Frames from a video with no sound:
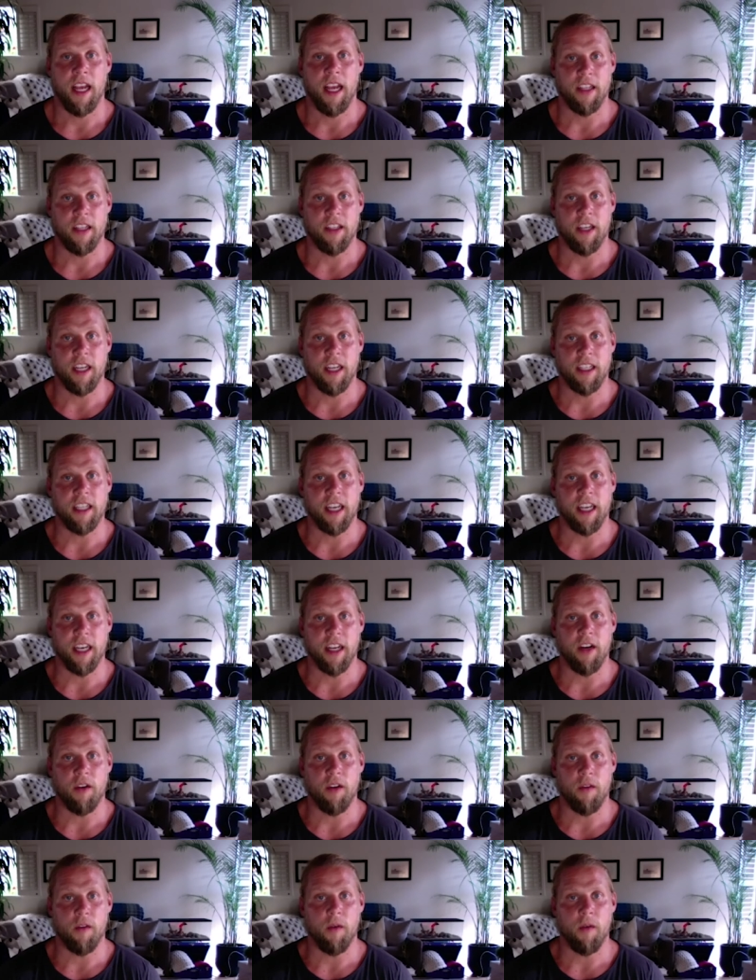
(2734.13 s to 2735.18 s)
it's, it's like an
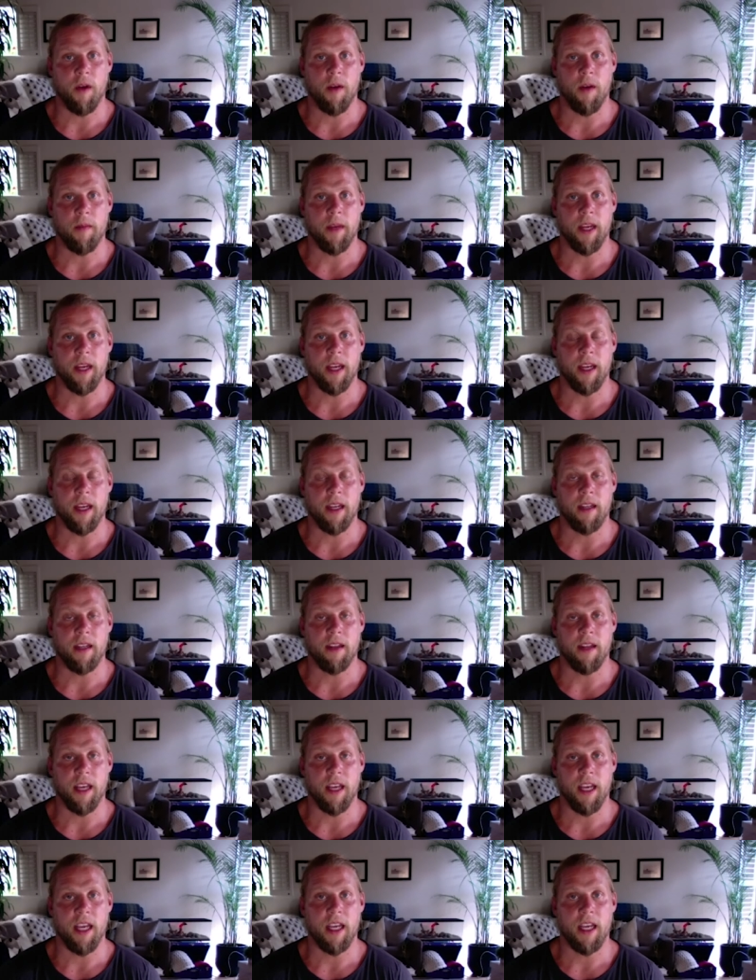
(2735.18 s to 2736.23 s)
overwhelming
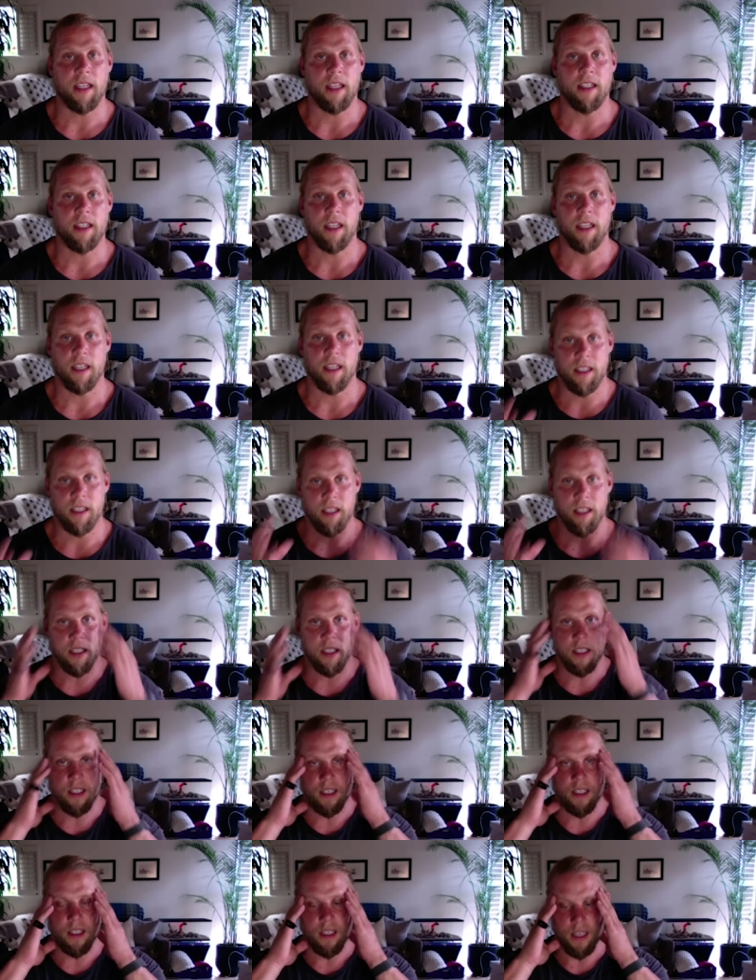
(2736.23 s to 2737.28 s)
thing to to
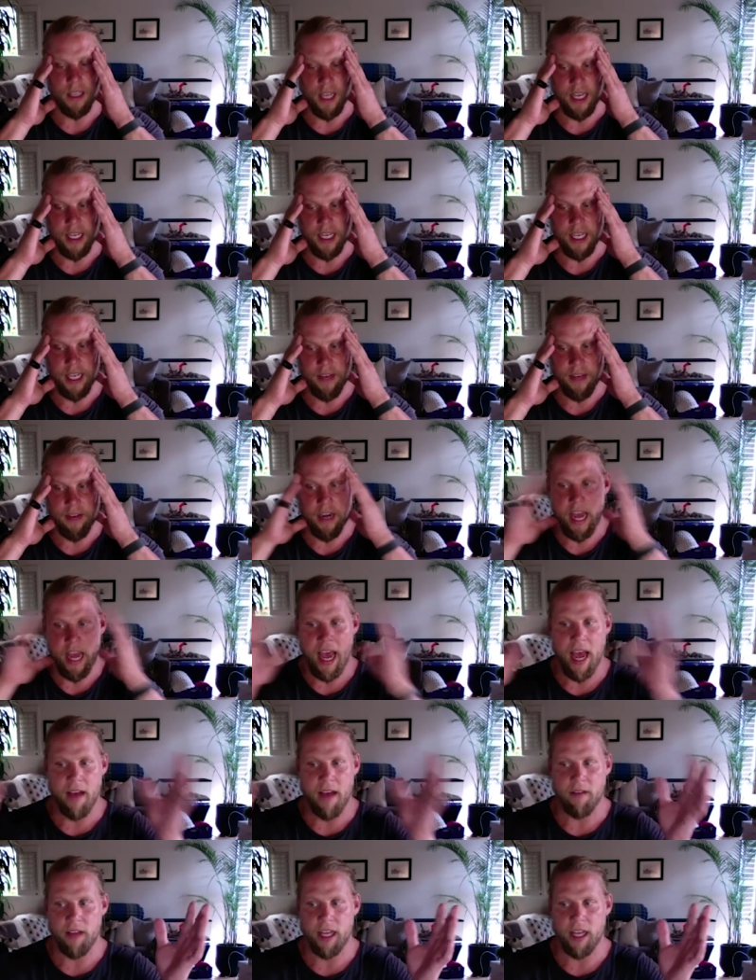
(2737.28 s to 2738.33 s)
like even
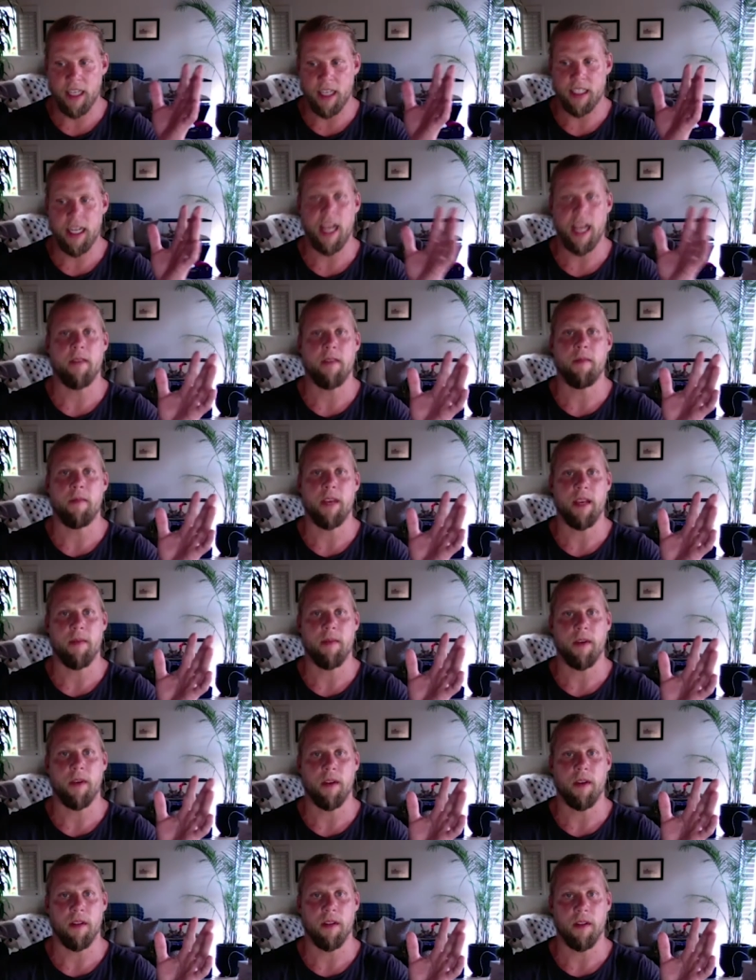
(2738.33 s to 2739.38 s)
have like 10
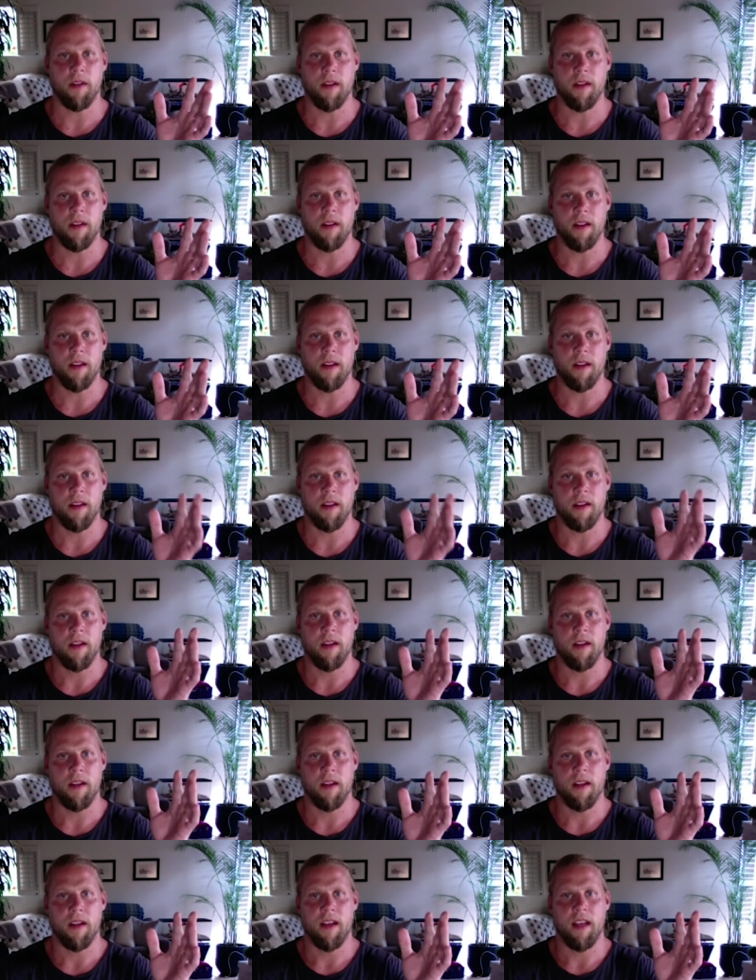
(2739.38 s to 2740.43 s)
people
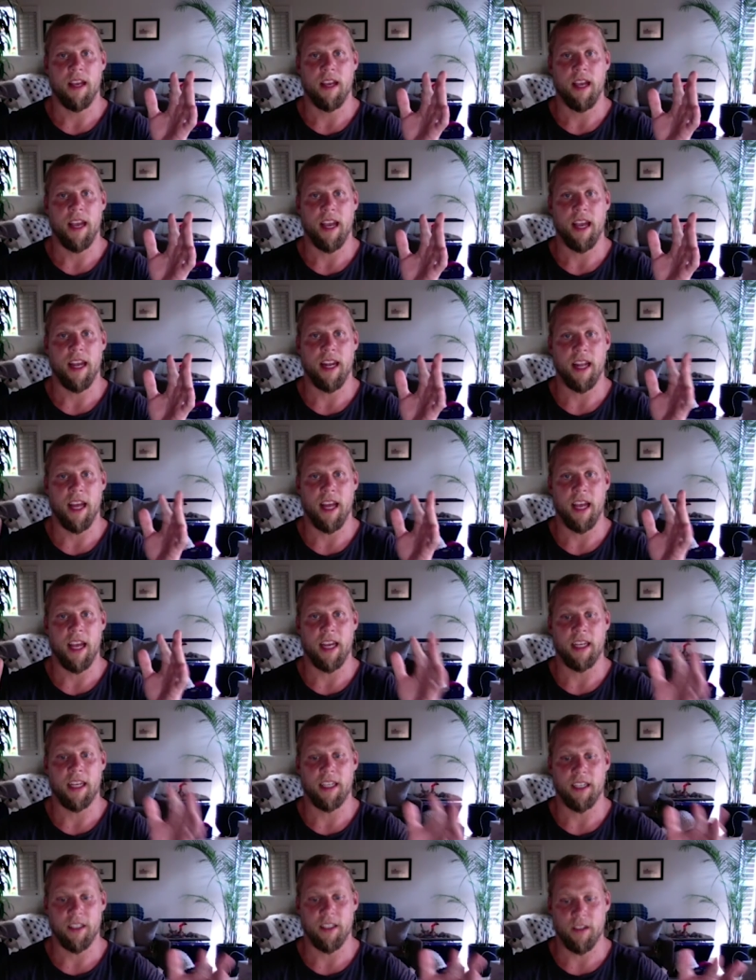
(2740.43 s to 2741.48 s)
and
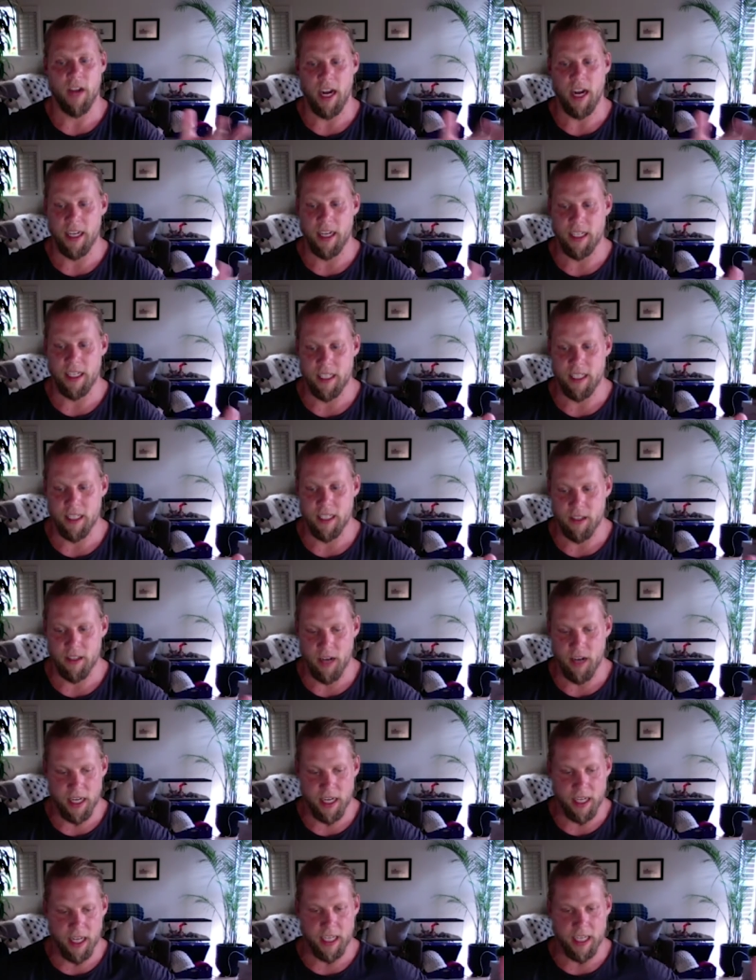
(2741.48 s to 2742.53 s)
like to try to to try
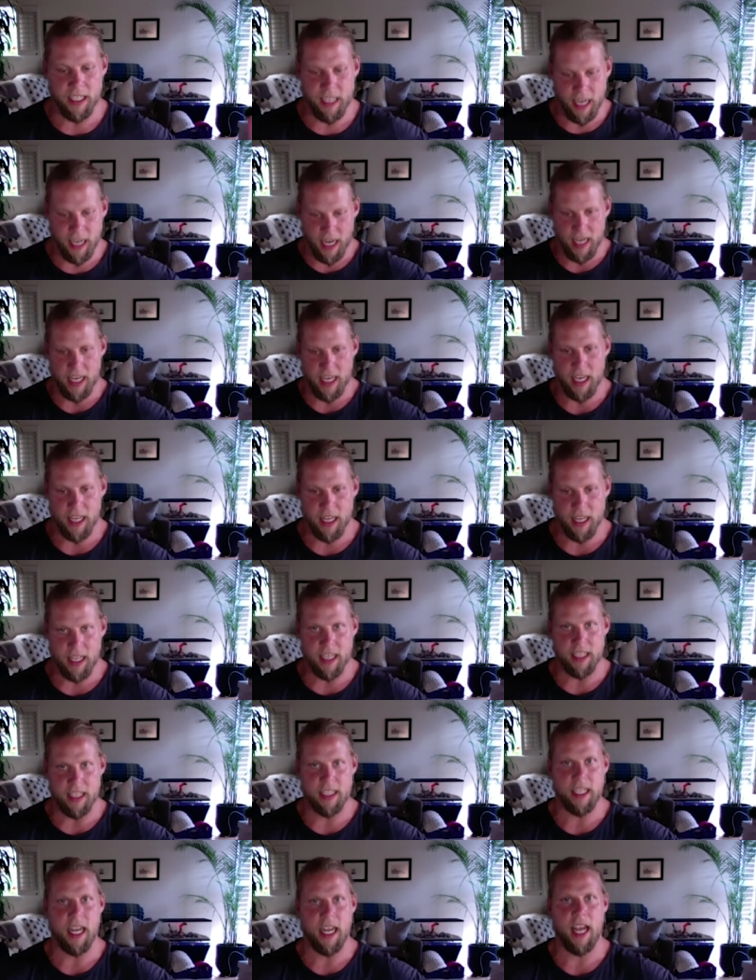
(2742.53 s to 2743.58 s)
to like take in
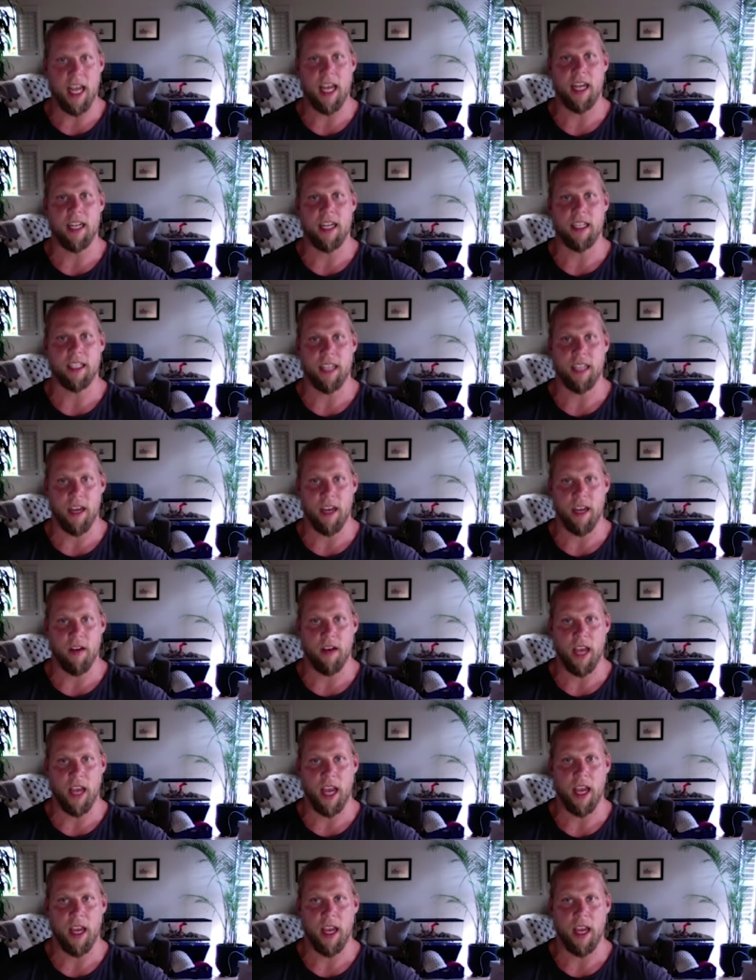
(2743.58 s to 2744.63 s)
these 10 and say
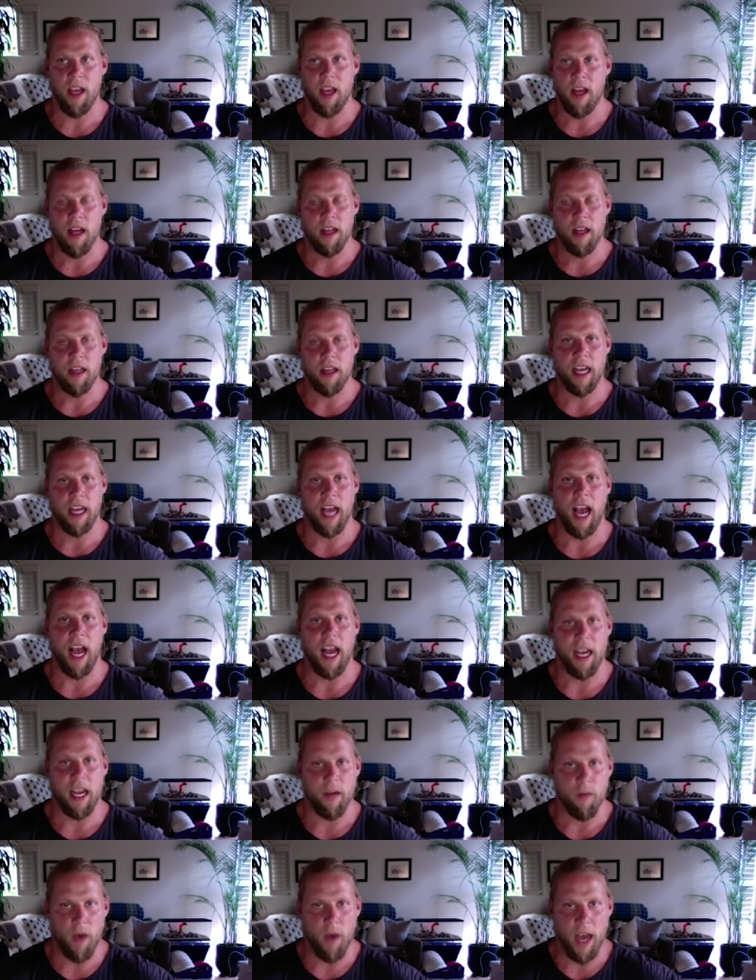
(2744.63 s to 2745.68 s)
okay like
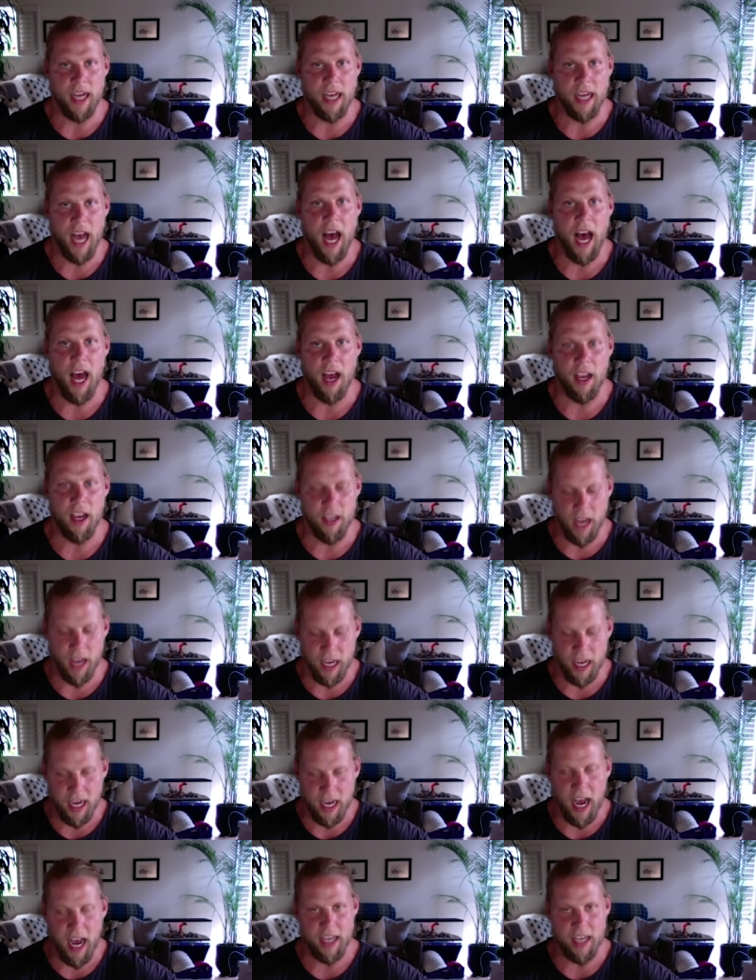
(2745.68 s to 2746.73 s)
i i got i
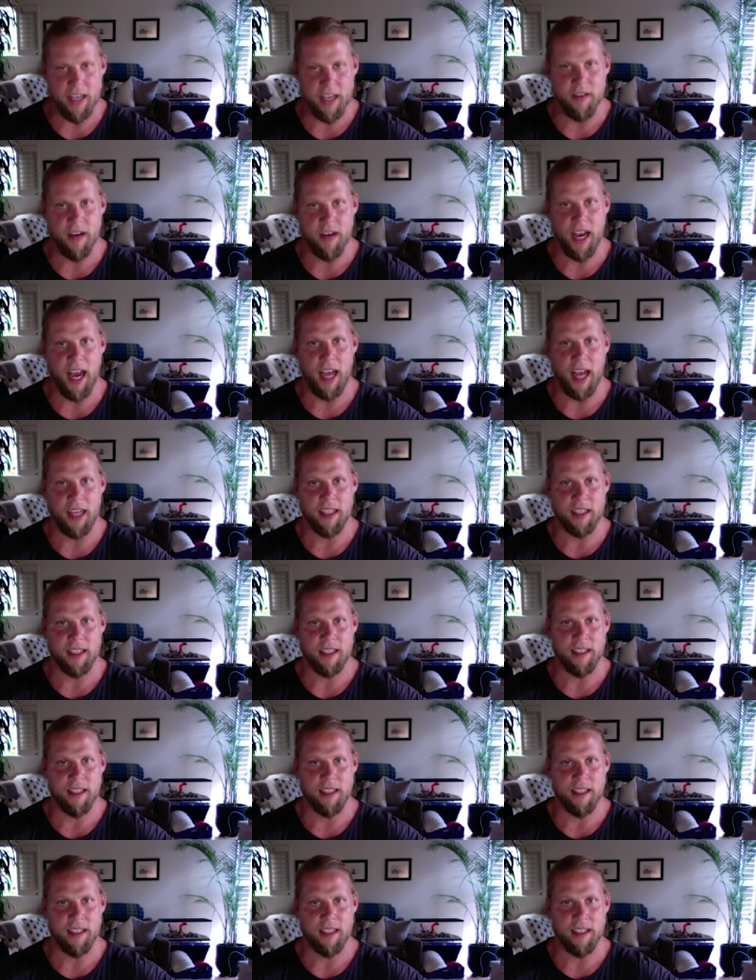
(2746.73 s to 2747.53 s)
got you guys